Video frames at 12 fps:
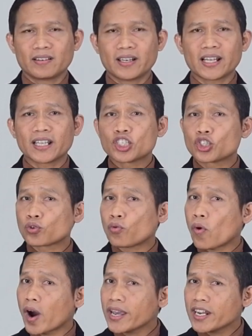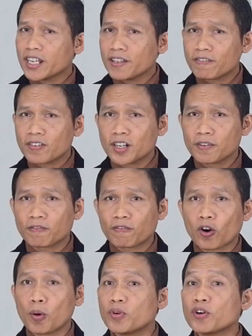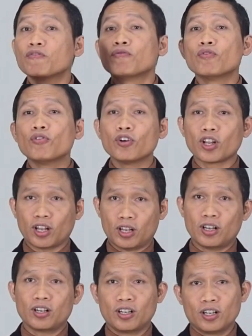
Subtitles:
that is quite different from the full